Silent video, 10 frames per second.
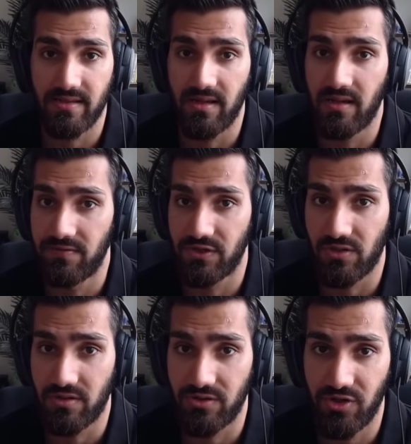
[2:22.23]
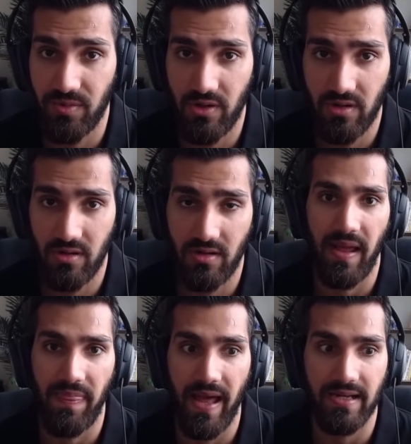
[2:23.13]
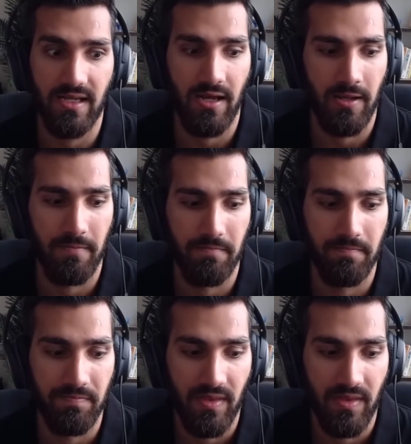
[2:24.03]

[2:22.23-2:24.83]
an individual contributor. At that time,